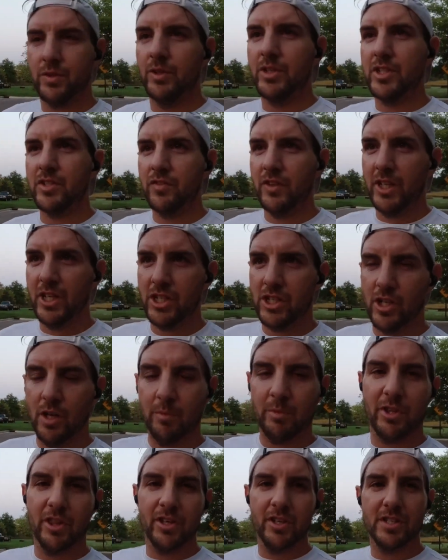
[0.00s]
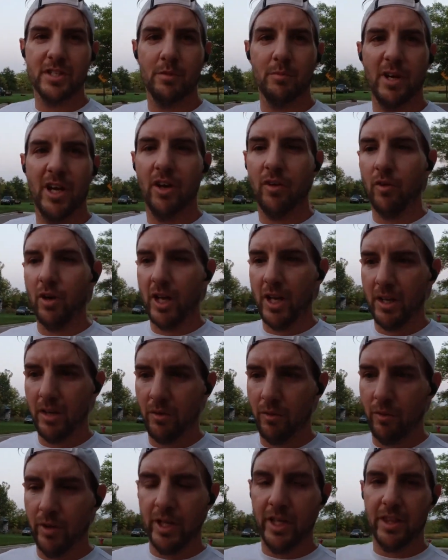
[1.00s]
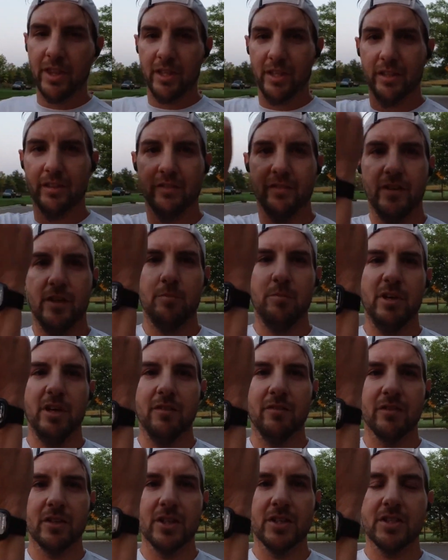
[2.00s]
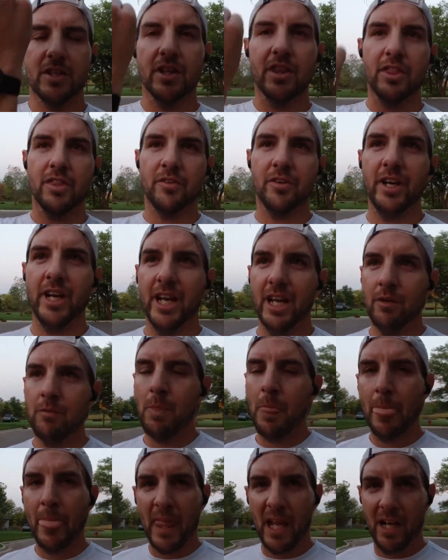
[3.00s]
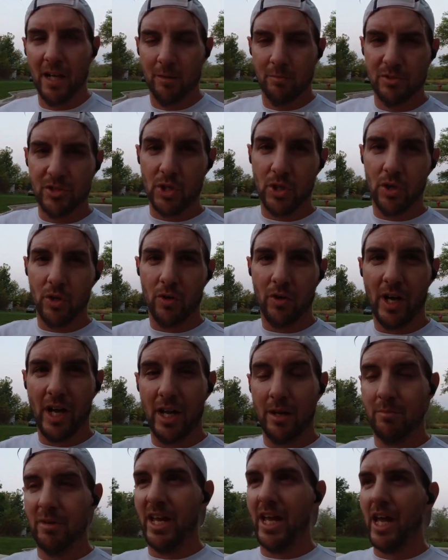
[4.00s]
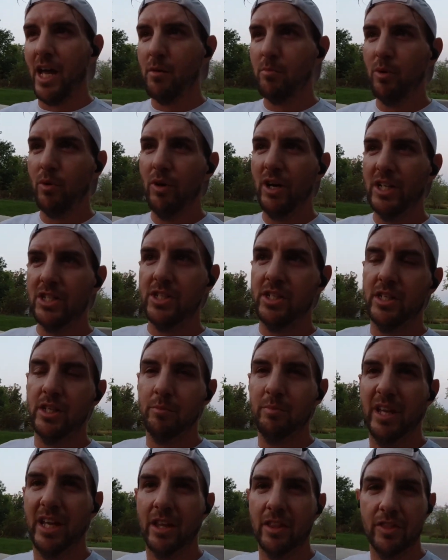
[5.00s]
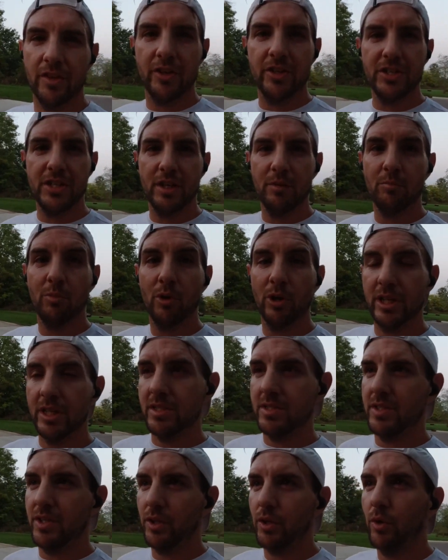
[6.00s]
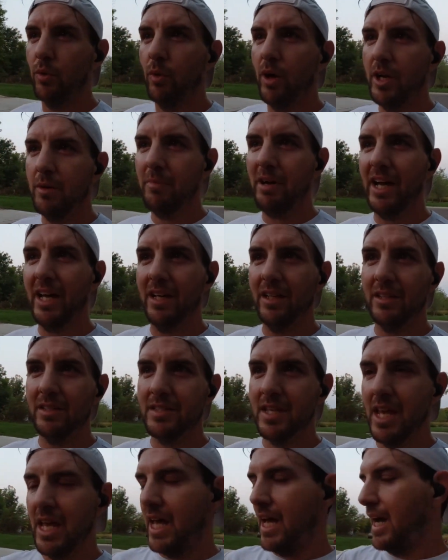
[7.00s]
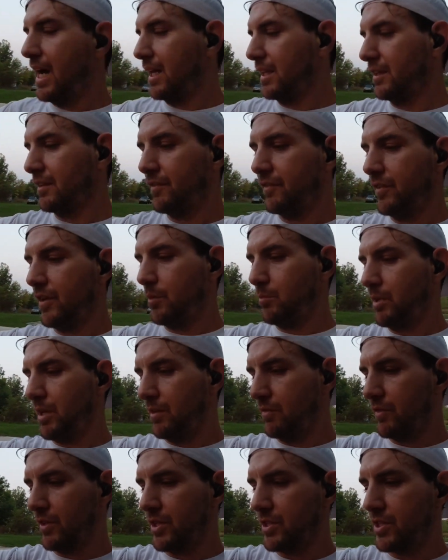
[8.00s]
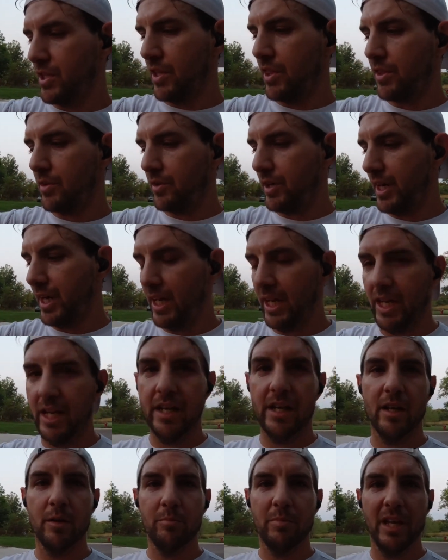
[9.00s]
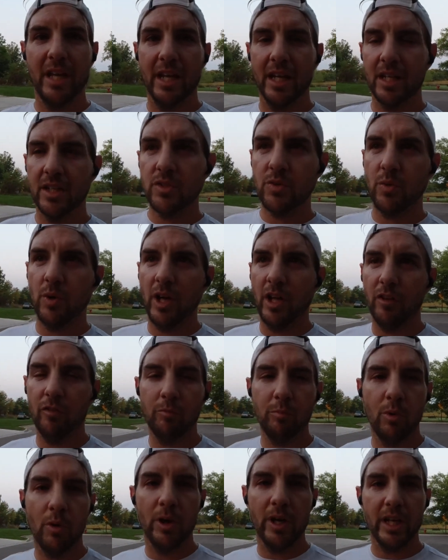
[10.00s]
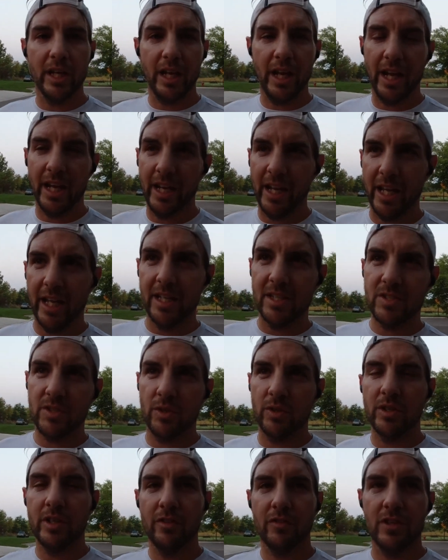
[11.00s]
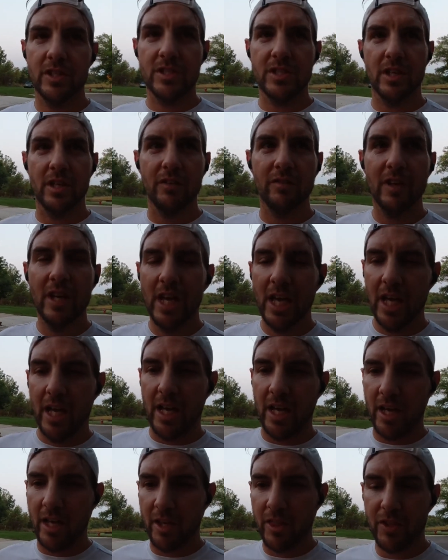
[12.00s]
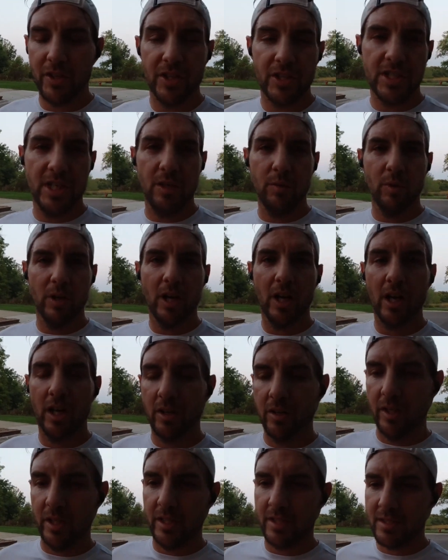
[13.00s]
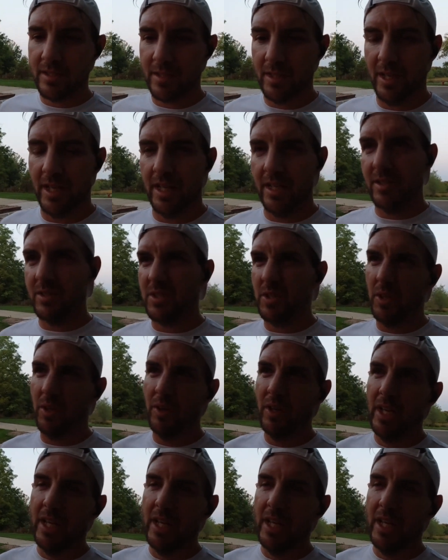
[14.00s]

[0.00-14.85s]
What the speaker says: we just finished up a 13-mile run with the Fitbit Versa 3. So on my Apple Watch, it ended up being 13.01 miles. On the Fitbit Versa 3, ended up being 12.88, so a difference of 13/100ths. So